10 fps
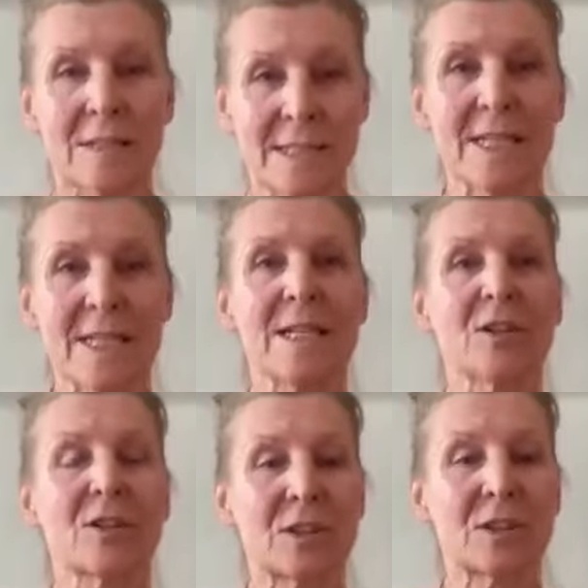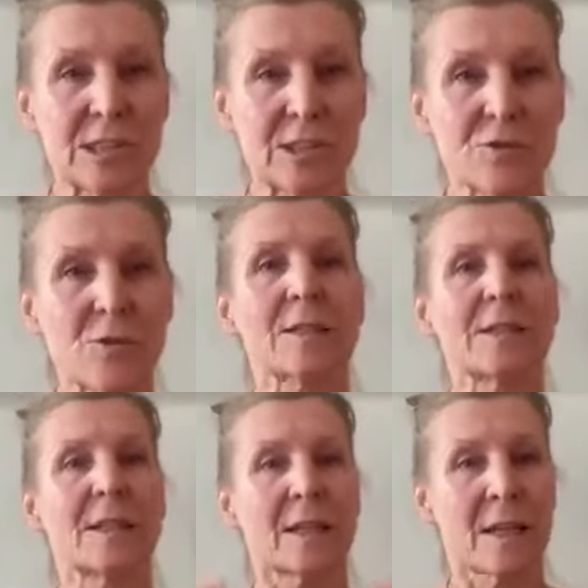
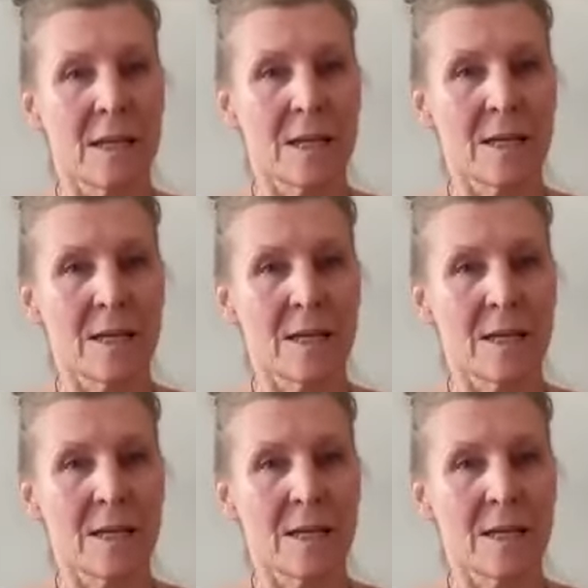deconstructing,